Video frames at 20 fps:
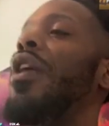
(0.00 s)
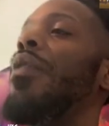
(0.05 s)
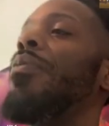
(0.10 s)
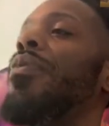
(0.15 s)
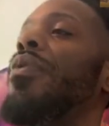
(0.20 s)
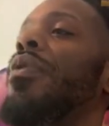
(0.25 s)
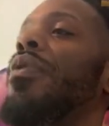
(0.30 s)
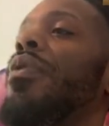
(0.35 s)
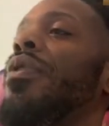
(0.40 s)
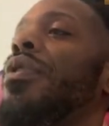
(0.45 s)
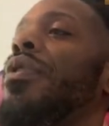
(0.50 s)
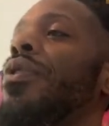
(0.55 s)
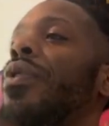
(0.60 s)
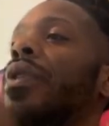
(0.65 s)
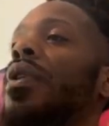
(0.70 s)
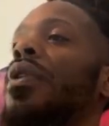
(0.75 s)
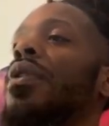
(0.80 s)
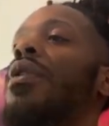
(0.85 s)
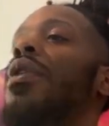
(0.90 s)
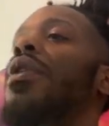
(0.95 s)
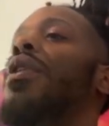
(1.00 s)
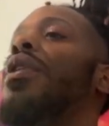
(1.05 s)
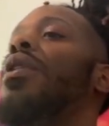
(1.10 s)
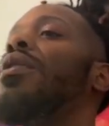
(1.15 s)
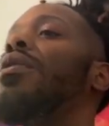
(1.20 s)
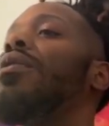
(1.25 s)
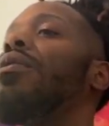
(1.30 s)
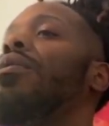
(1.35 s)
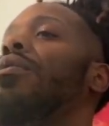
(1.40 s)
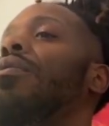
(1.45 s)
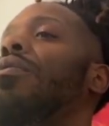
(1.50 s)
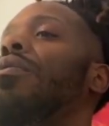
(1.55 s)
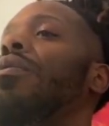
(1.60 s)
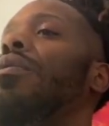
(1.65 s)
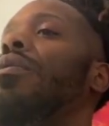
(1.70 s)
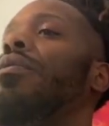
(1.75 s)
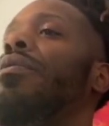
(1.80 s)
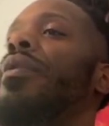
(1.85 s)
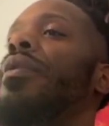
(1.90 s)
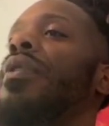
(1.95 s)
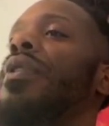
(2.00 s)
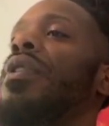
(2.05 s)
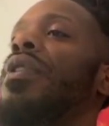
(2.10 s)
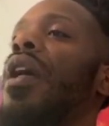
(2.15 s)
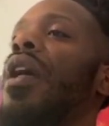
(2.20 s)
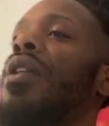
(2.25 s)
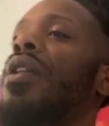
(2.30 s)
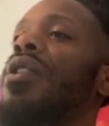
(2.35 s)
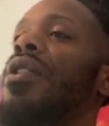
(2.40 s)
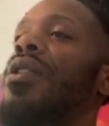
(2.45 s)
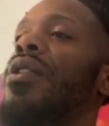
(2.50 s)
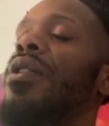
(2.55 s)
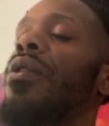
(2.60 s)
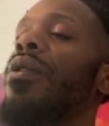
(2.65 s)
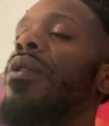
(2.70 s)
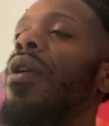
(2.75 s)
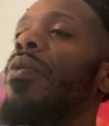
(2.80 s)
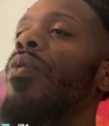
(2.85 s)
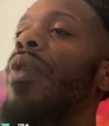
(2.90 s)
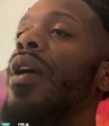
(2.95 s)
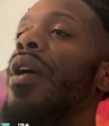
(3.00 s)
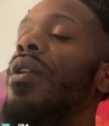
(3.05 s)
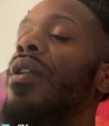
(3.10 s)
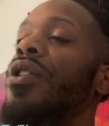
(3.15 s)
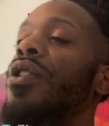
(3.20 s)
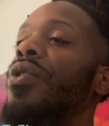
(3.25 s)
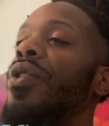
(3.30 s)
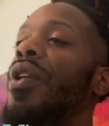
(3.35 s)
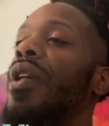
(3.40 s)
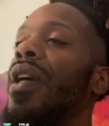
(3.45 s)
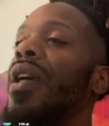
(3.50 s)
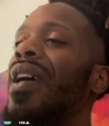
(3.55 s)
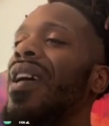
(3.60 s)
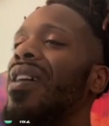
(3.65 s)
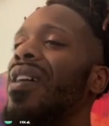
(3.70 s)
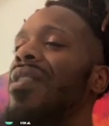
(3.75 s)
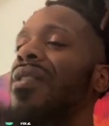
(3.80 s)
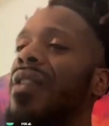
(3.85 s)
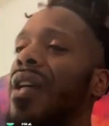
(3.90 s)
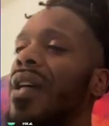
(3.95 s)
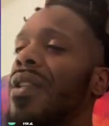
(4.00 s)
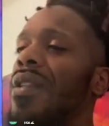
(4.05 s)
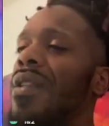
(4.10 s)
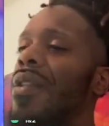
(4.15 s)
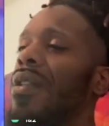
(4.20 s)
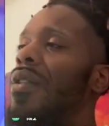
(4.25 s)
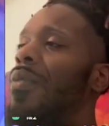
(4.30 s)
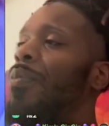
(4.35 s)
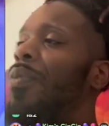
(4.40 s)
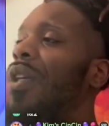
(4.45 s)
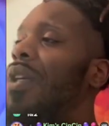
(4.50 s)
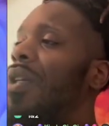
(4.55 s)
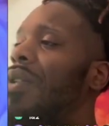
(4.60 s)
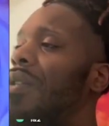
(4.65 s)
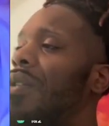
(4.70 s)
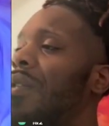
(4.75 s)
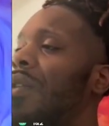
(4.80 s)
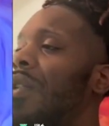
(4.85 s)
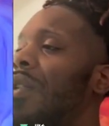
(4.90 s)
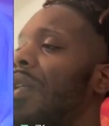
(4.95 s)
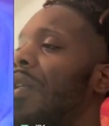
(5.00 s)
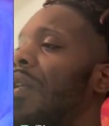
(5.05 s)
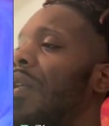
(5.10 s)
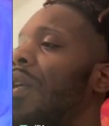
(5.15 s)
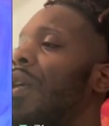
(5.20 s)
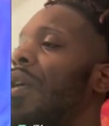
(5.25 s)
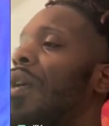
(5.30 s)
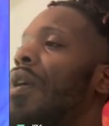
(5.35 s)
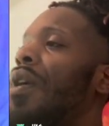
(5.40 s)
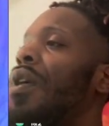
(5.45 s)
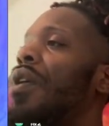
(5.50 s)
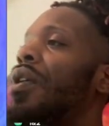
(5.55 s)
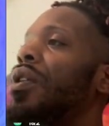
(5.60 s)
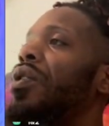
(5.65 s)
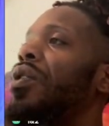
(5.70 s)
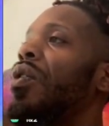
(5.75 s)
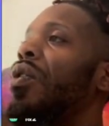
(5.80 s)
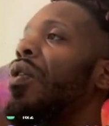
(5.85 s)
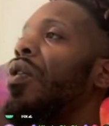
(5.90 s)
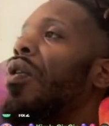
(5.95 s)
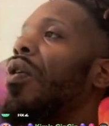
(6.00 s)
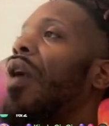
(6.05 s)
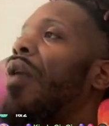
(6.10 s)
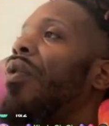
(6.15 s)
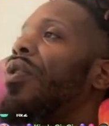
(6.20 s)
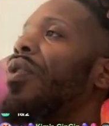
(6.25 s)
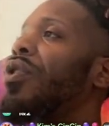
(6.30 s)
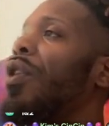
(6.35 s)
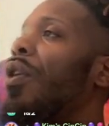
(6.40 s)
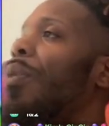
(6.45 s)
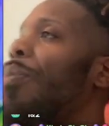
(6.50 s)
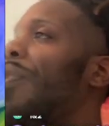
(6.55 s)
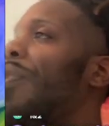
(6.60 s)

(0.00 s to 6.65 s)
type of string that it's not just a, a regular string. It has like these beads on it. So I was